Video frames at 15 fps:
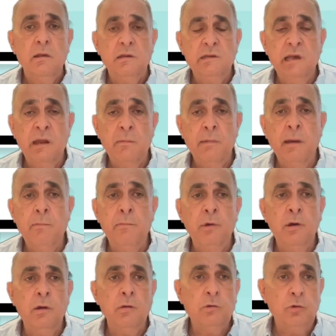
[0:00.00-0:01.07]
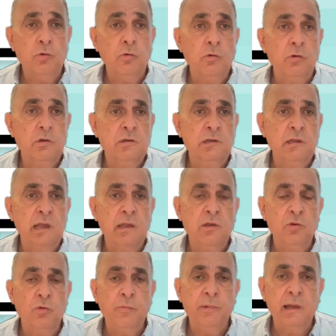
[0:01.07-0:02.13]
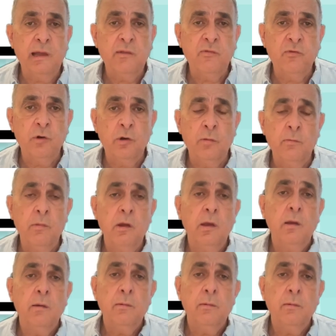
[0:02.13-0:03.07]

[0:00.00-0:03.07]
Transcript: their member to the NetU platform,